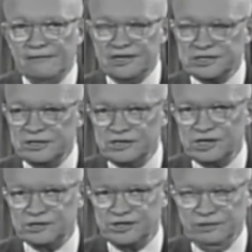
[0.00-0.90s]
Now, this
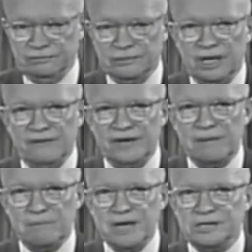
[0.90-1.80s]
conjunction
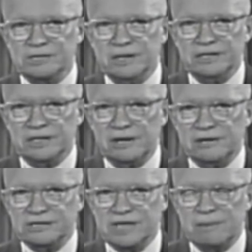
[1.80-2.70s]
of an immense
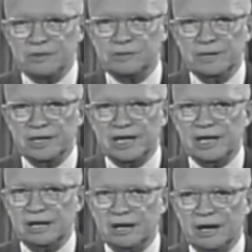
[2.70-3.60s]
military establishment
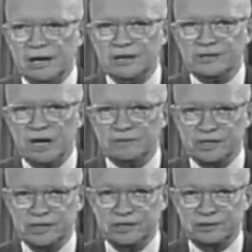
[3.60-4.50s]
and a large
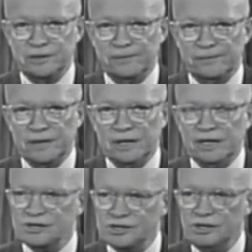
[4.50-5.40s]
arms industry
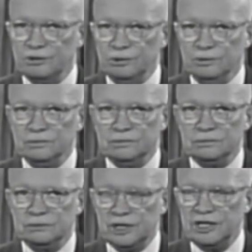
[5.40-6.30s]
is new
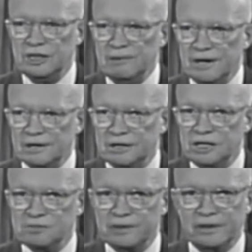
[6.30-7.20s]
in the
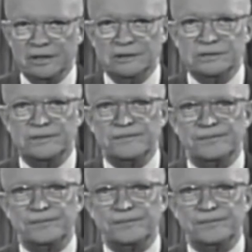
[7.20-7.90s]
American experience.